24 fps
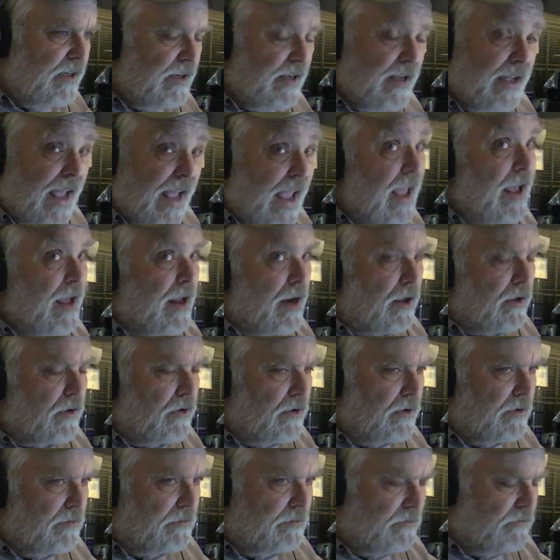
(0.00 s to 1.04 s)
had a
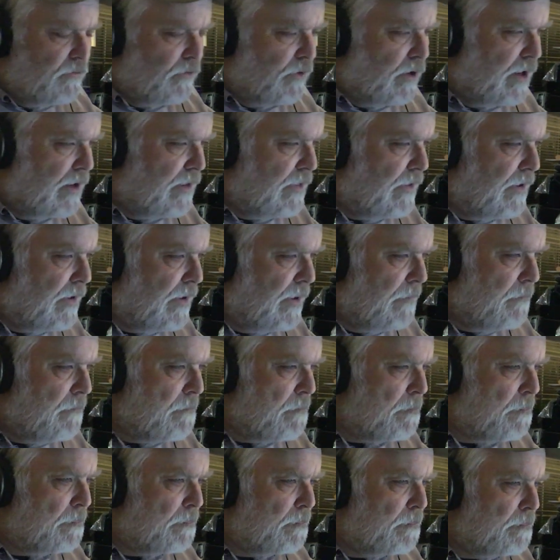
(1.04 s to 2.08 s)
good run there.
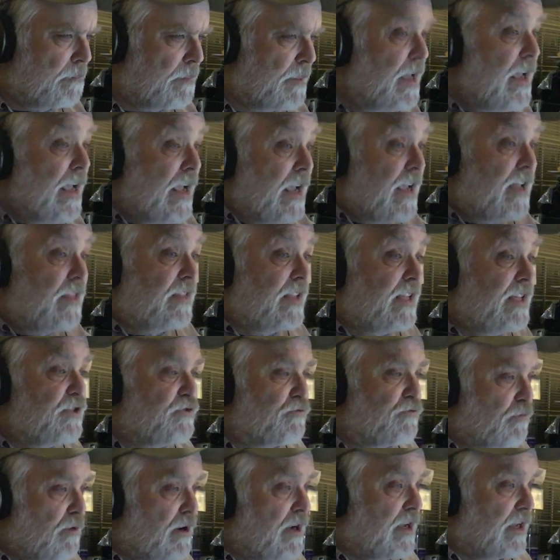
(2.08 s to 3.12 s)
In these
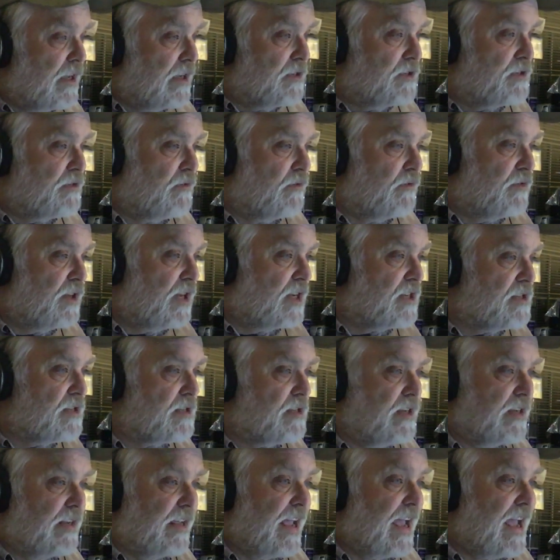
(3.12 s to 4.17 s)
rings of dust
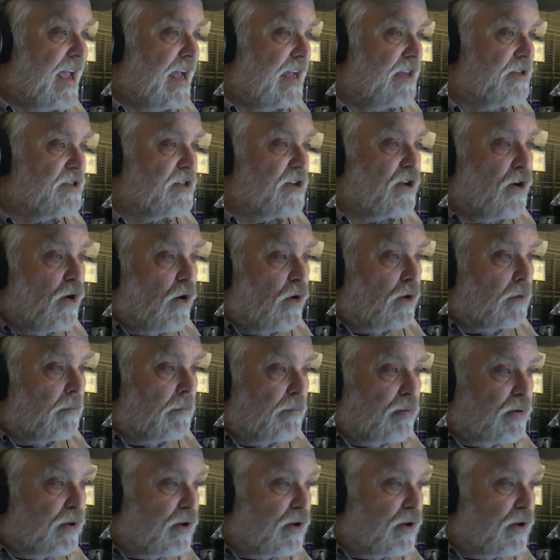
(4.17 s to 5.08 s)
and gas called